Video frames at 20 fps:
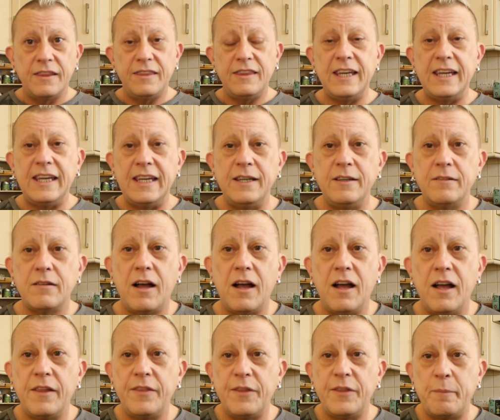the,
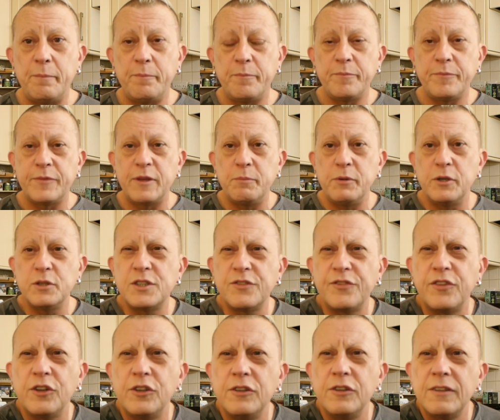uh, the, the
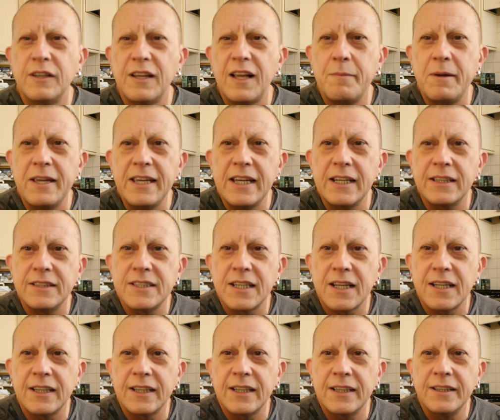beautiful, am I in
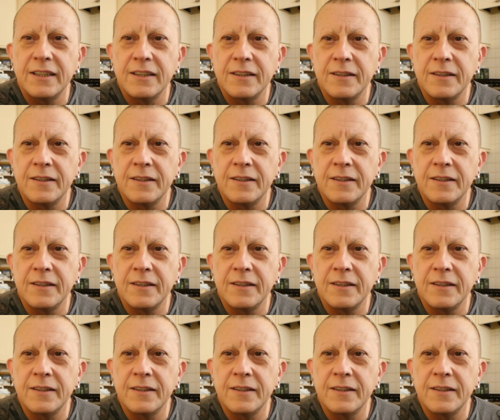darling?